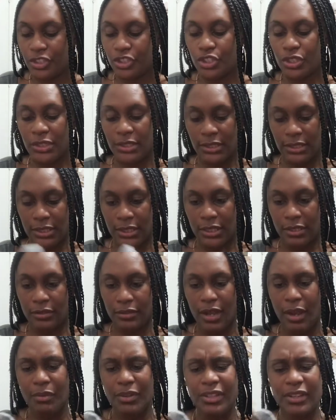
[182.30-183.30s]

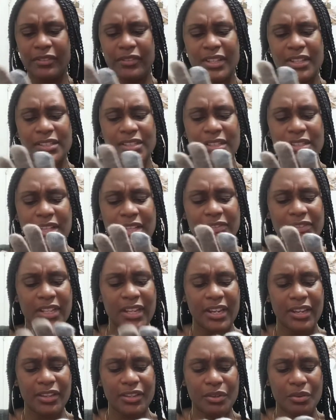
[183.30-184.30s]
Interesting. I wonder if these are gloves
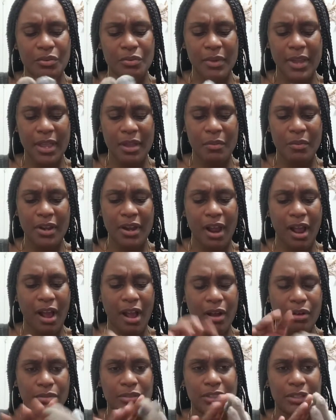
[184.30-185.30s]
that you can wear
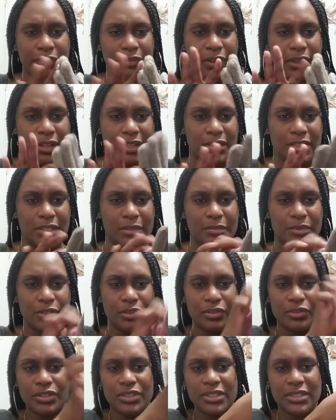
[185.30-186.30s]
without the fingertips,
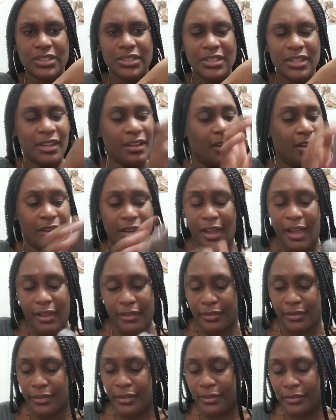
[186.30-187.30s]
just,
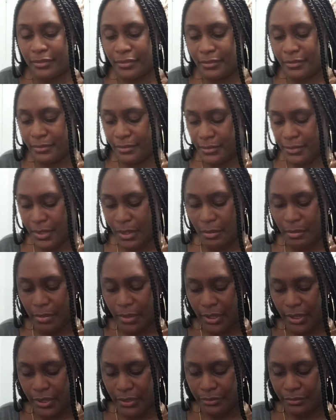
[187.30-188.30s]
I don't know.
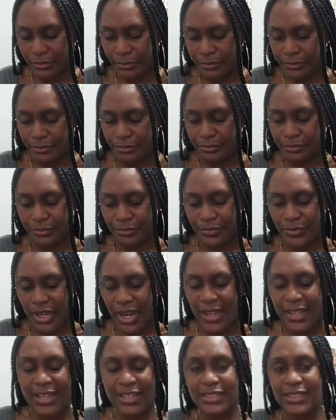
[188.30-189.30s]
But
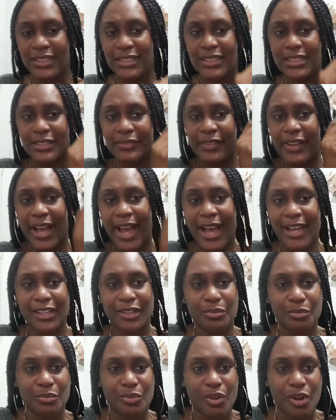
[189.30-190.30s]
I guess this is for
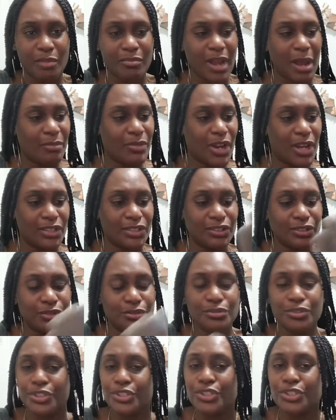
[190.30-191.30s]
added warmth. I'm not
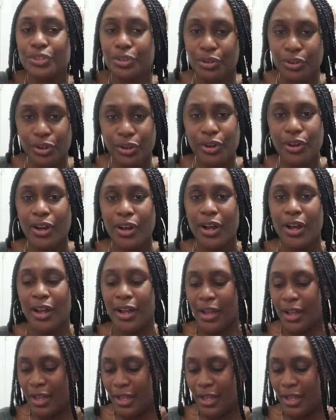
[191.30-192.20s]
too sure.